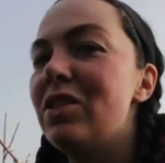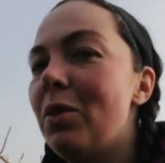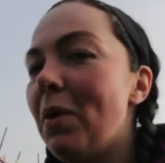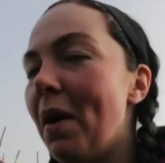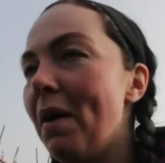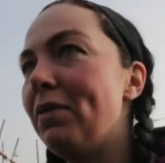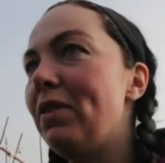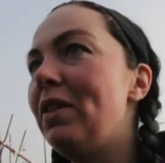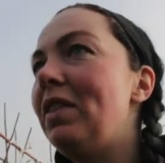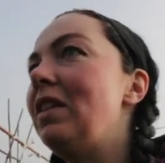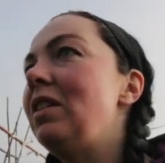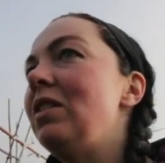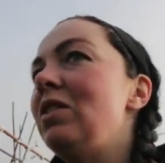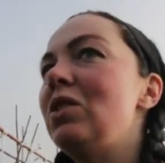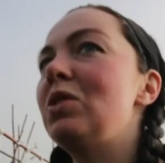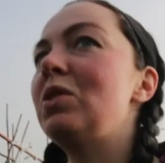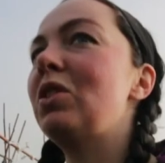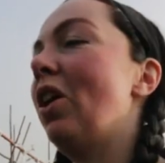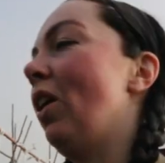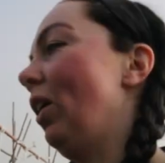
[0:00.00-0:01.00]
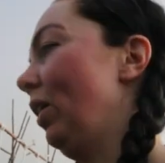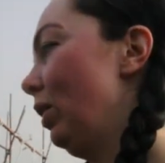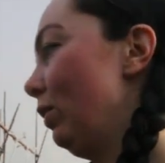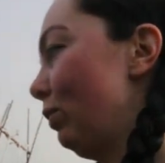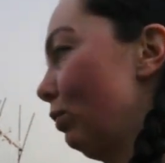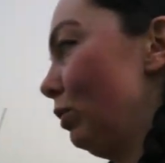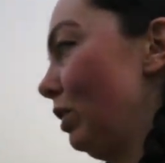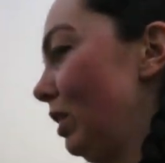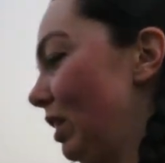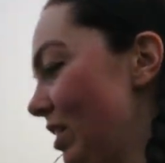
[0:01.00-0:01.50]
so everything's kind
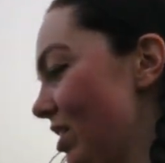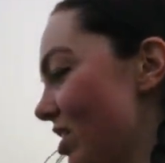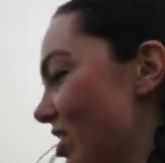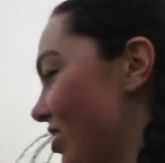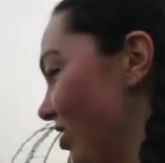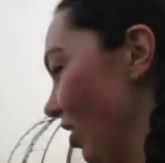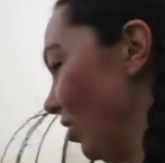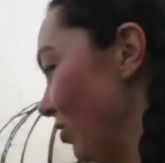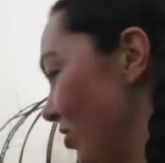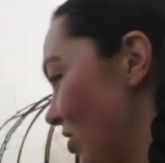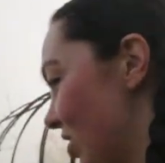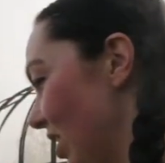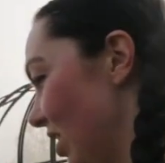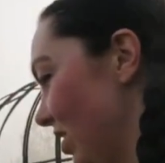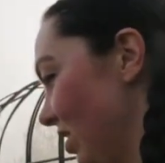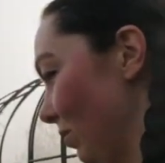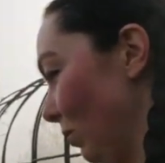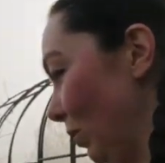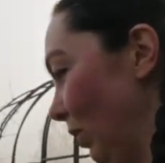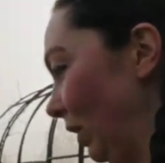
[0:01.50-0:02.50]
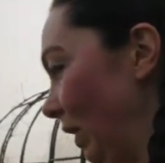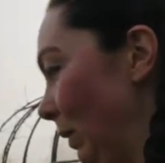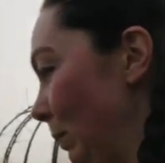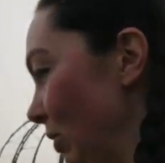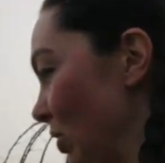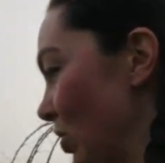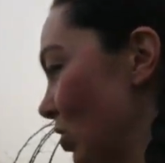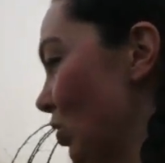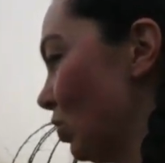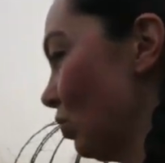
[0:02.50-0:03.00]
of really stunted and really
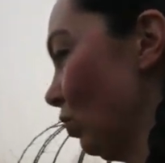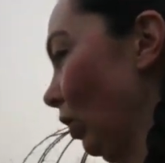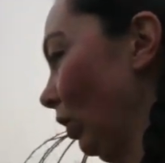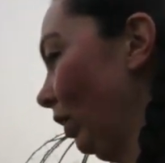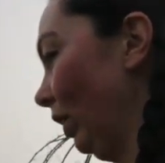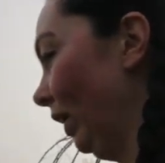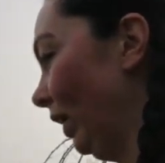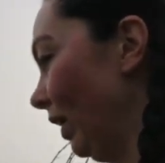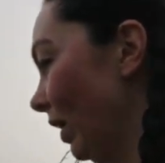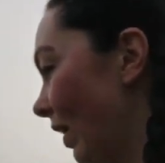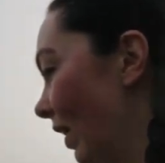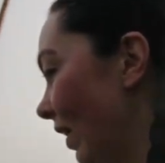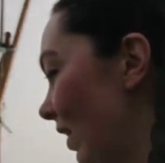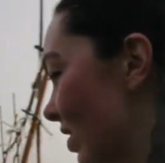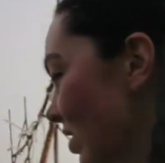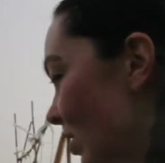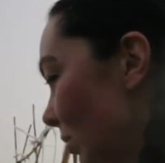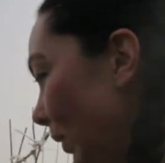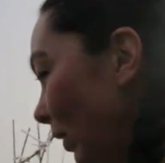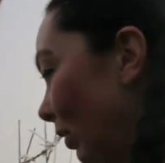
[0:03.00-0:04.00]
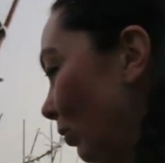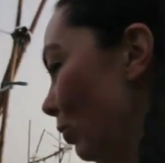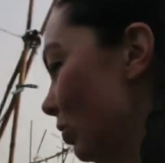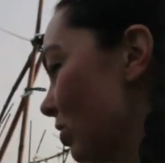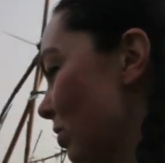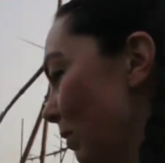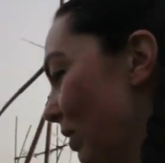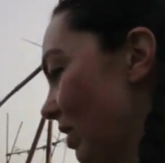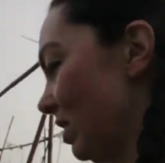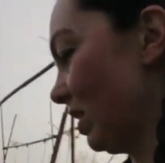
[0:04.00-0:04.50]
been struggling. So I
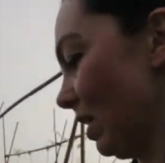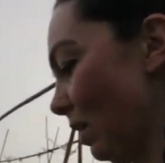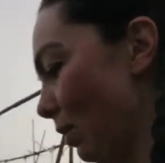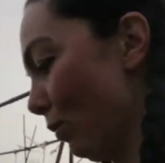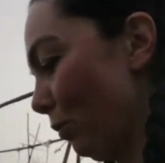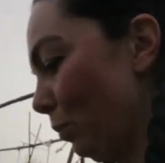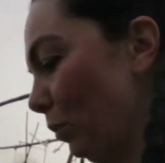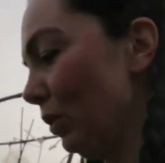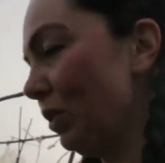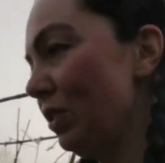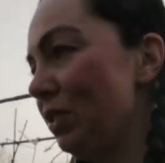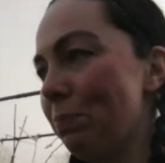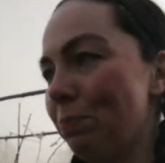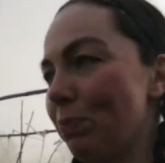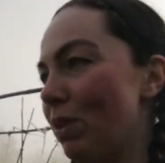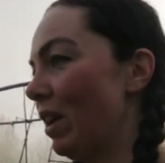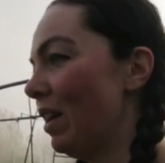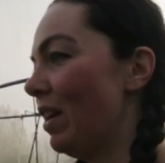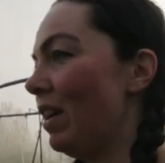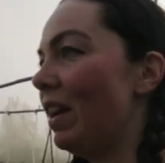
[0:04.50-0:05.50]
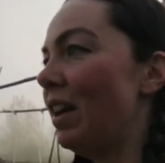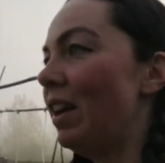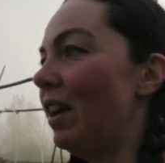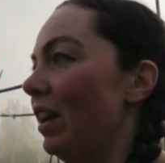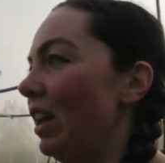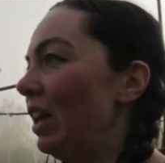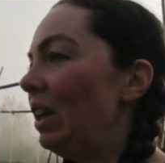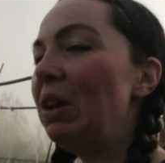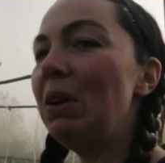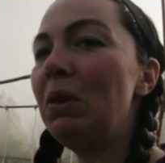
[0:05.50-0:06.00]
thought to myself, well,
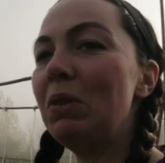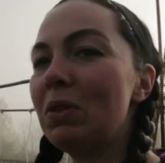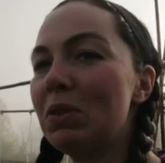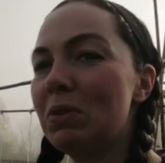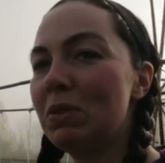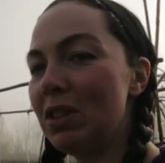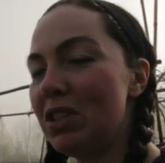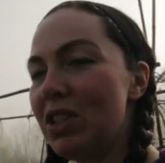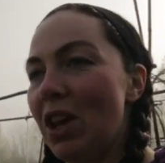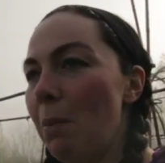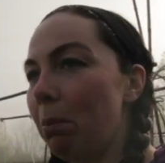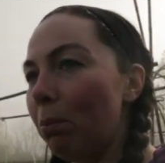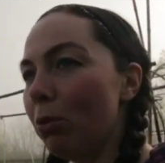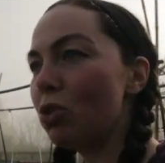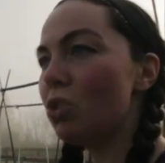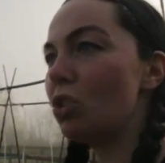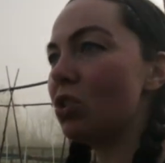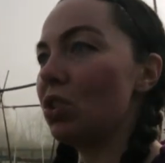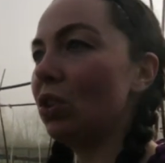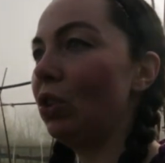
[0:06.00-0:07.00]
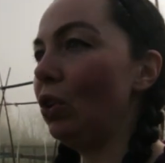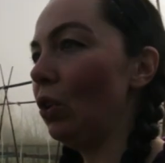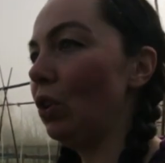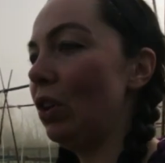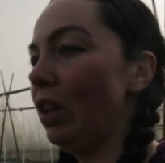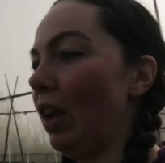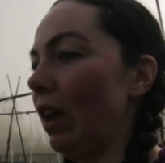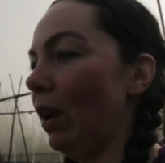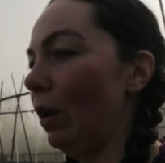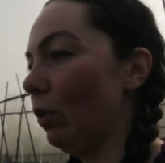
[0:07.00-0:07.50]
you know, the temperatures are
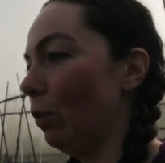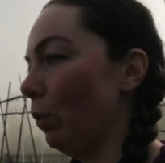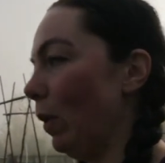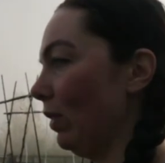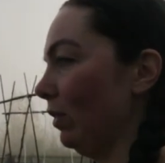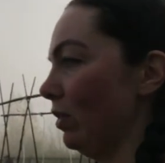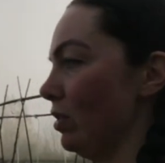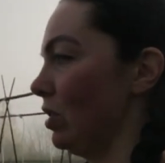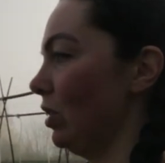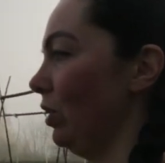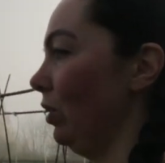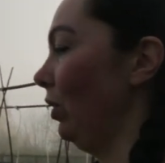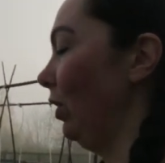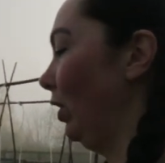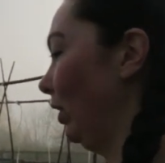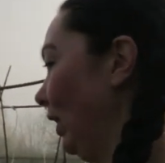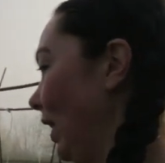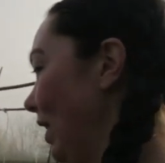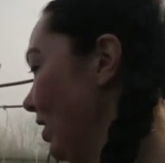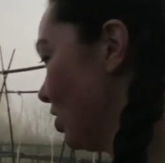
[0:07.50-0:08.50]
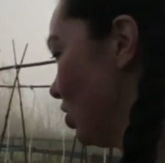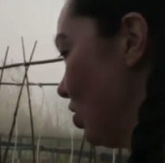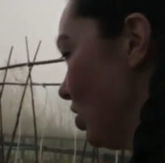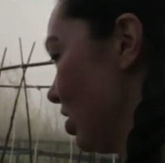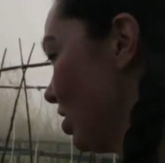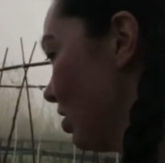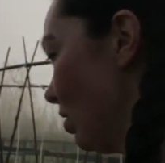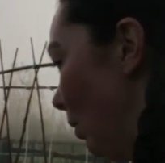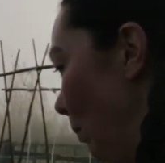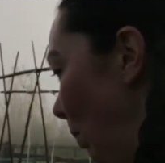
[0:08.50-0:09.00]
good now, the weather's good, let's
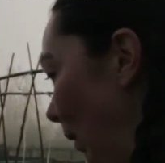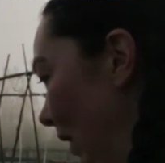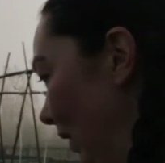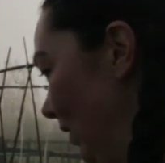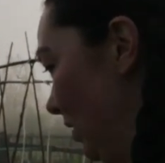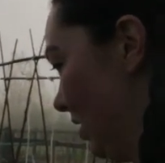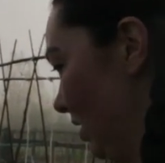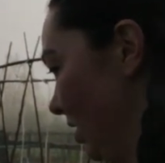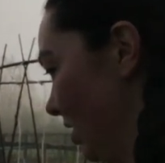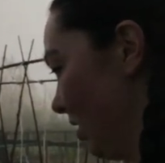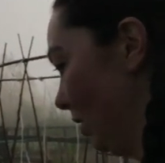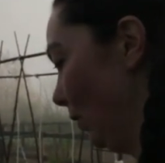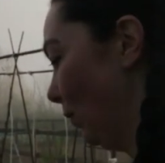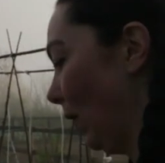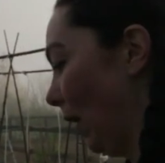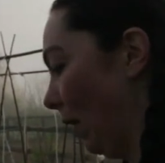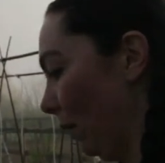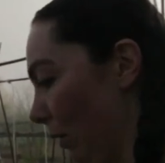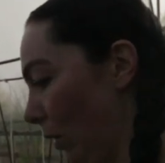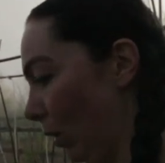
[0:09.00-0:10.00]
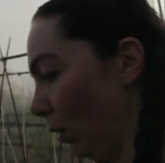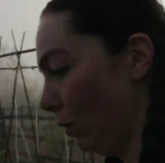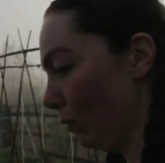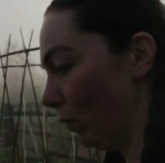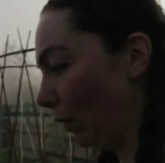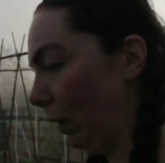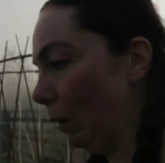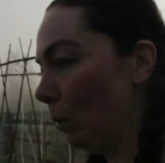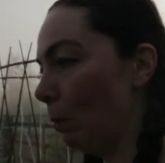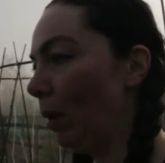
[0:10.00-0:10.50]
just start planting stuff out and
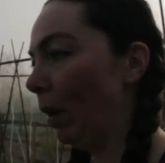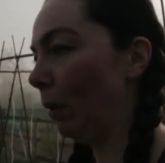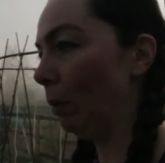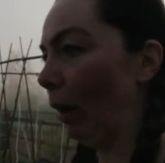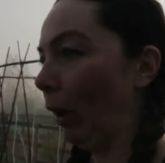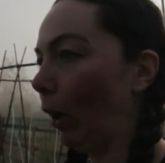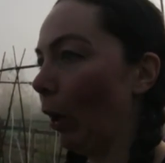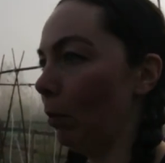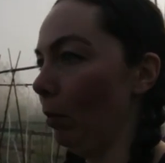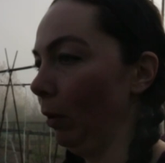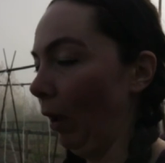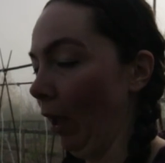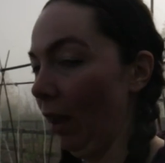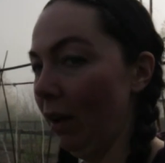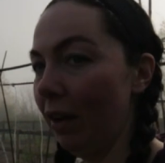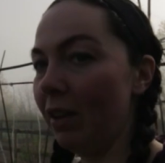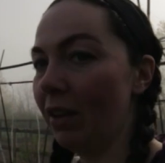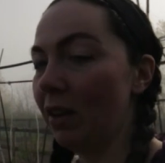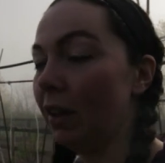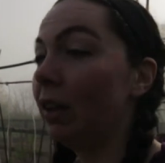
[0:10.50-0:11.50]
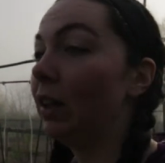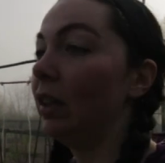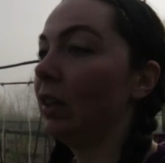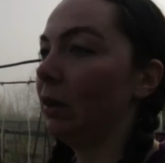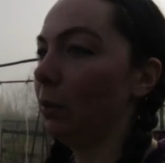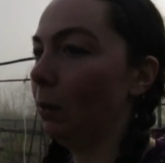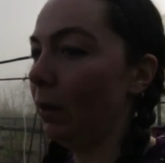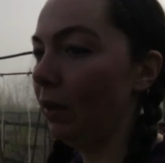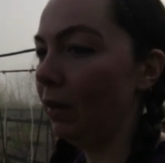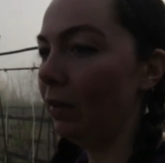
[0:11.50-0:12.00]
hopefully it'll pick back up again.
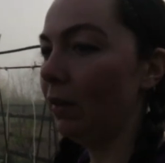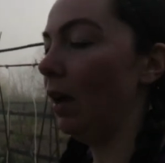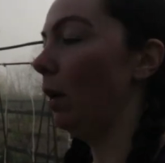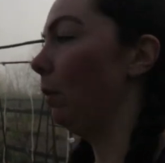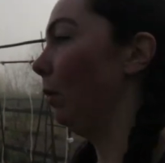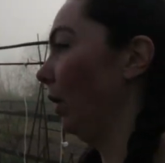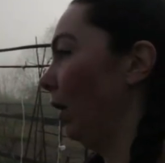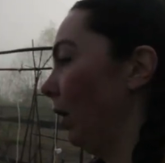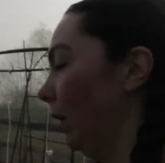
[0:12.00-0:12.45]
Well, that one